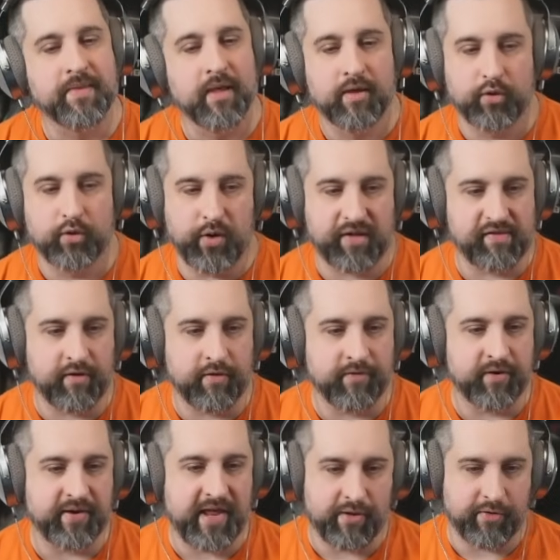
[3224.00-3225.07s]

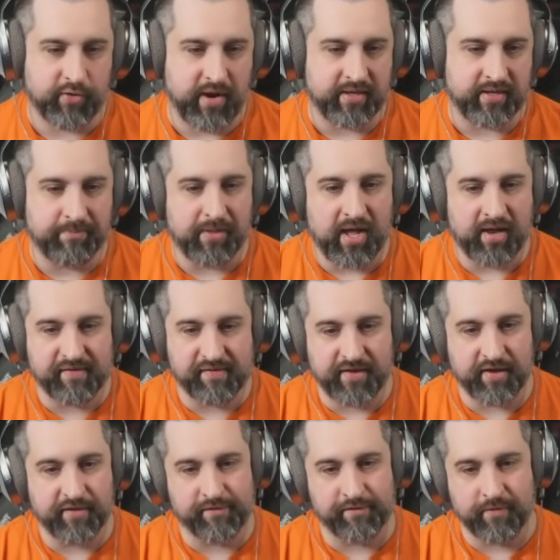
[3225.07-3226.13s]
Quicksilver now correctly blocks
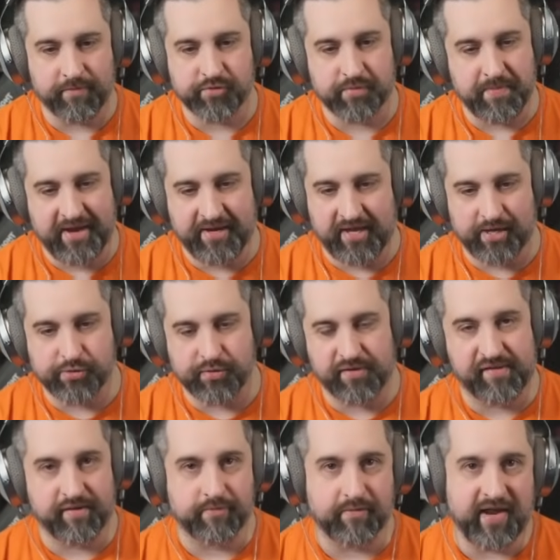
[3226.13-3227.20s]
stuns from Dramatic
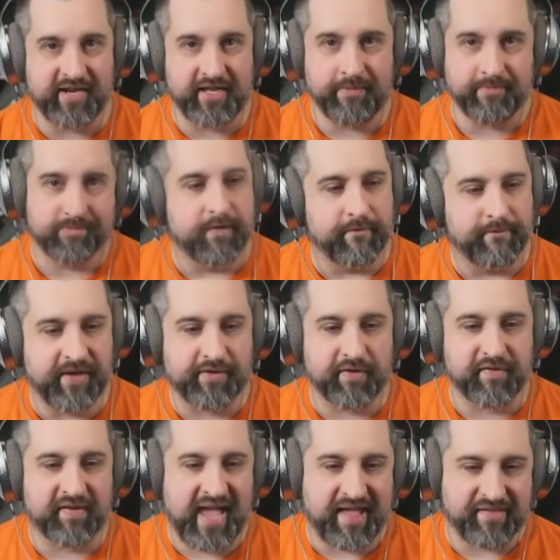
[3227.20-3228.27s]
Entrance and Rennie.
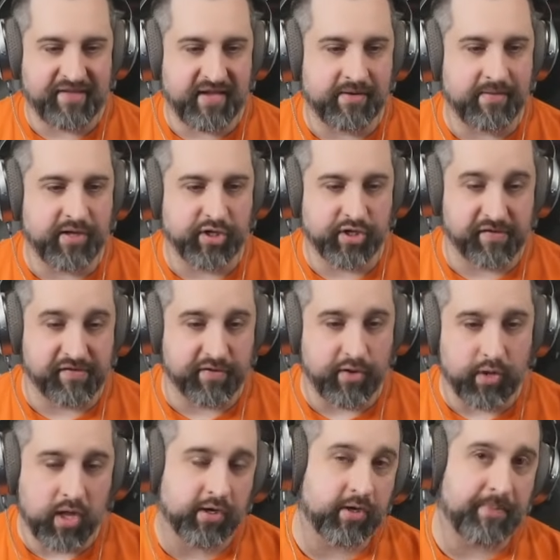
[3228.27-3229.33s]
Victor's cast animation is no
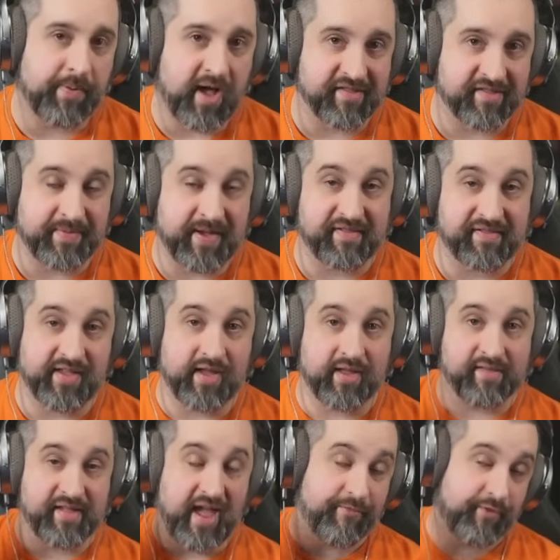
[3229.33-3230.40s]
longer paused by
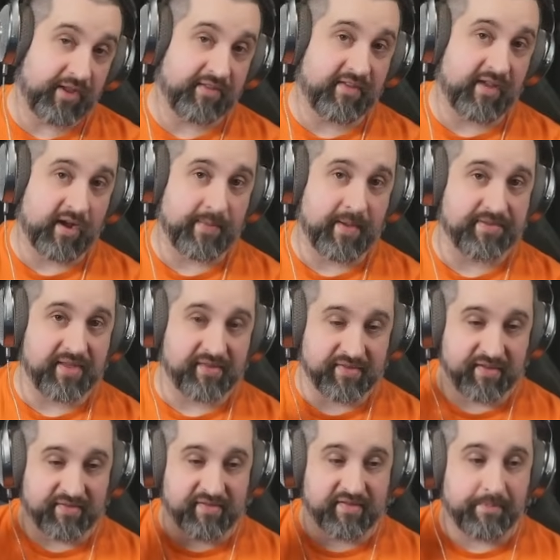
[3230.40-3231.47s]
stuns. I forgot to talk about this.
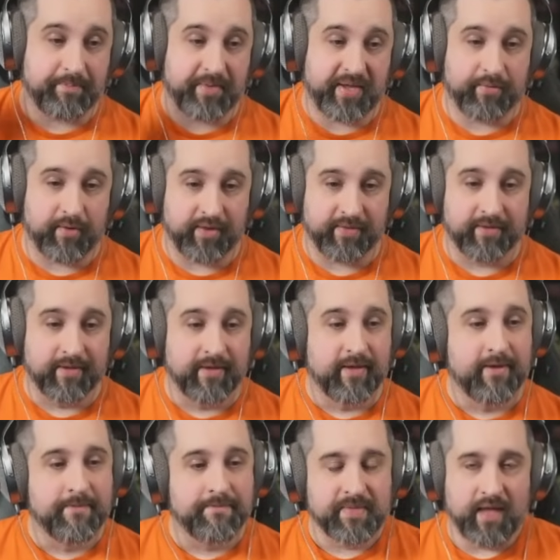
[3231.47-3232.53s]
This is a big one.
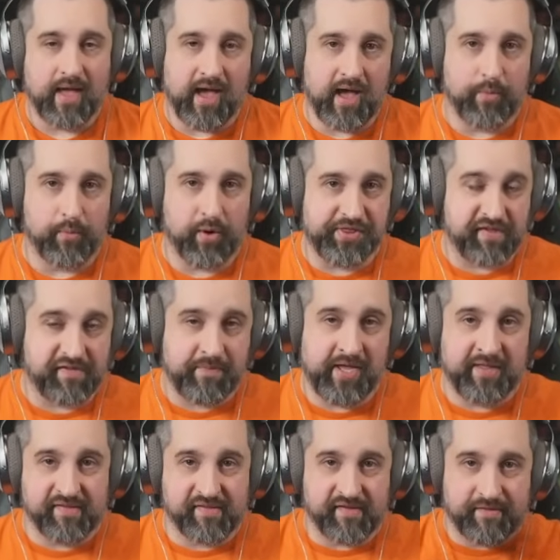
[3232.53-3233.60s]
What this
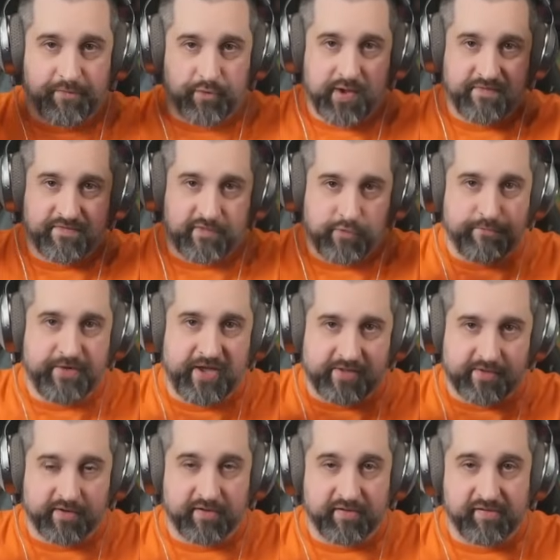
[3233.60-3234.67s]
means is if you have 2
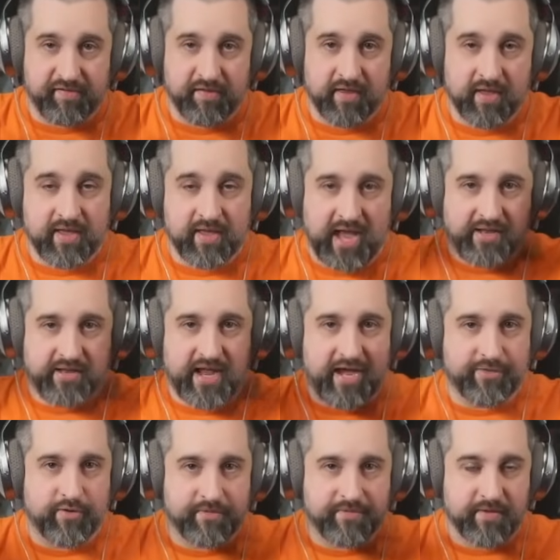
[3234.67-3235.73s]
Victors and
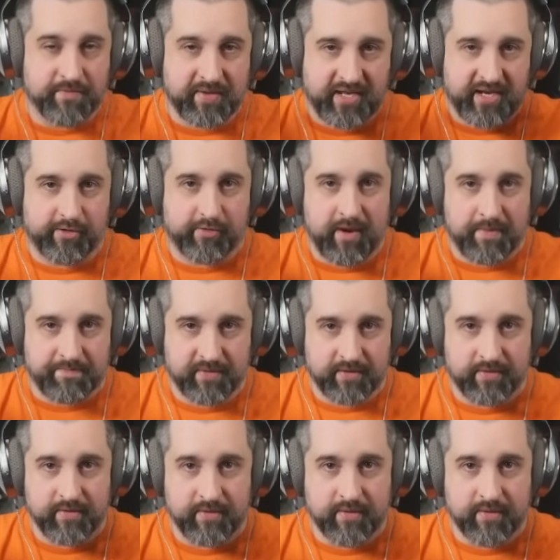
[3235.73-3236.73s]
neither of them get interrupted,